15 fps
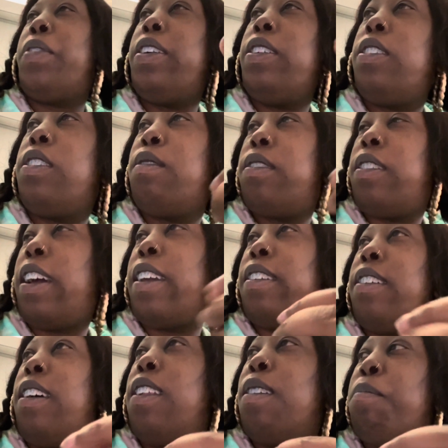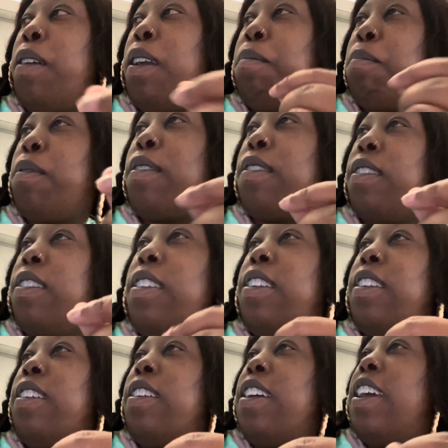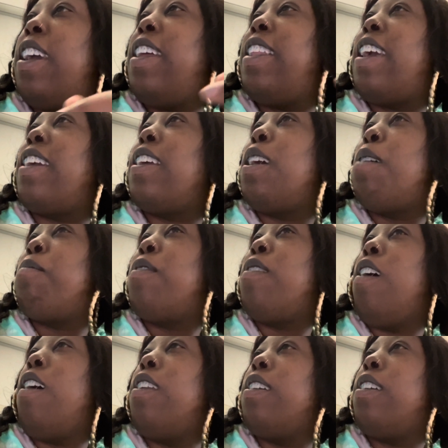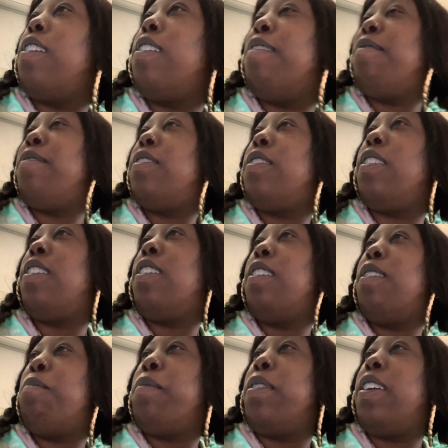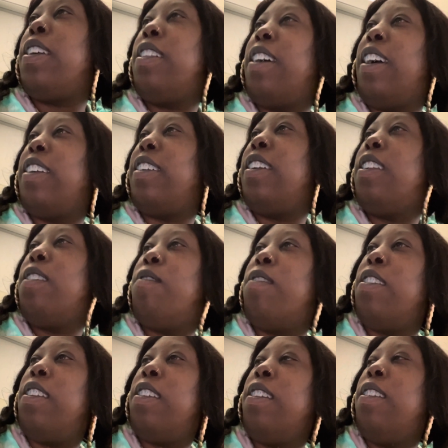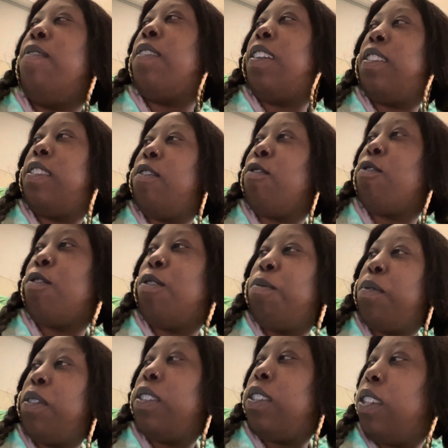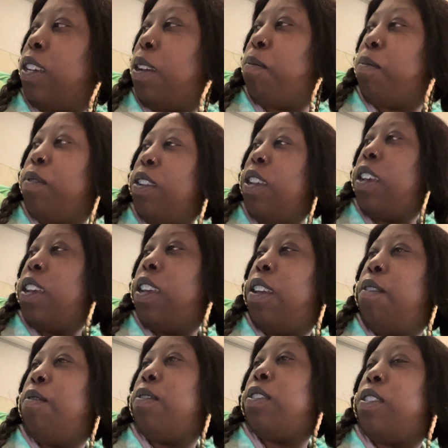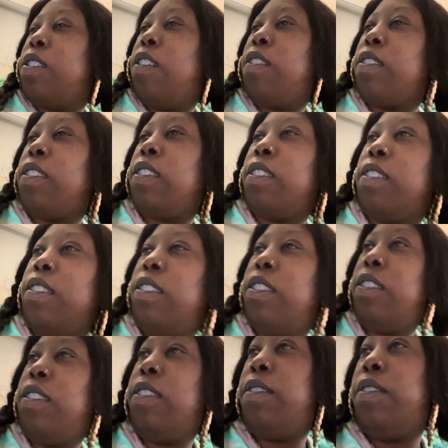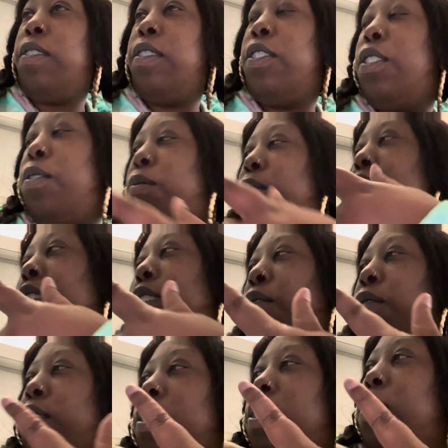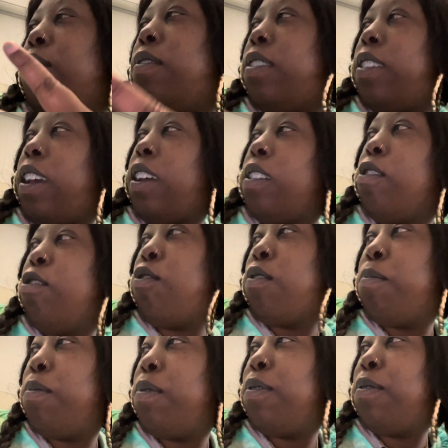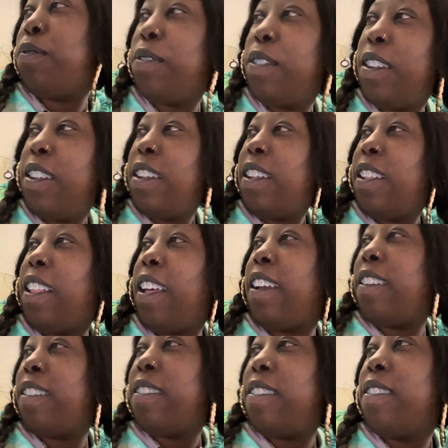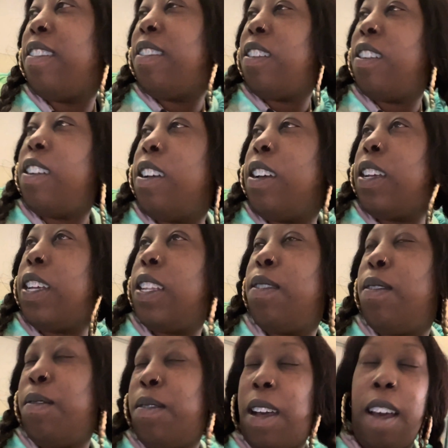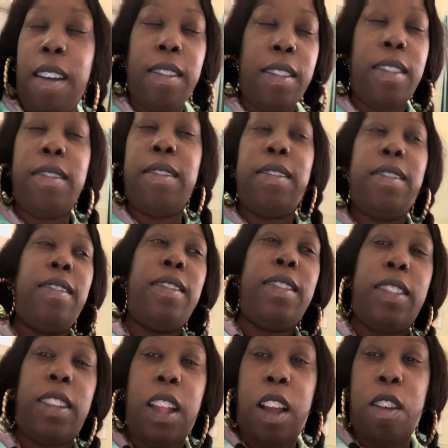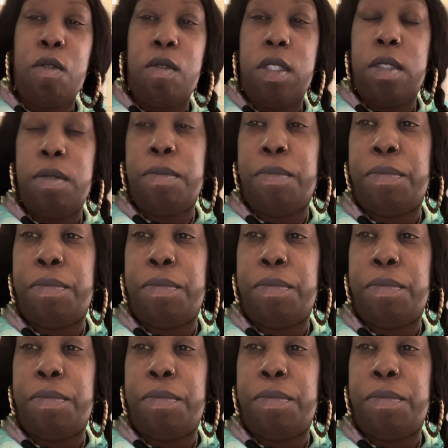peach-like color paper, and they kept calling him to come, but he like he didn't want to leave out this room because he kept he was talking. She was different. She was like normal, like I don't know. It was a lot going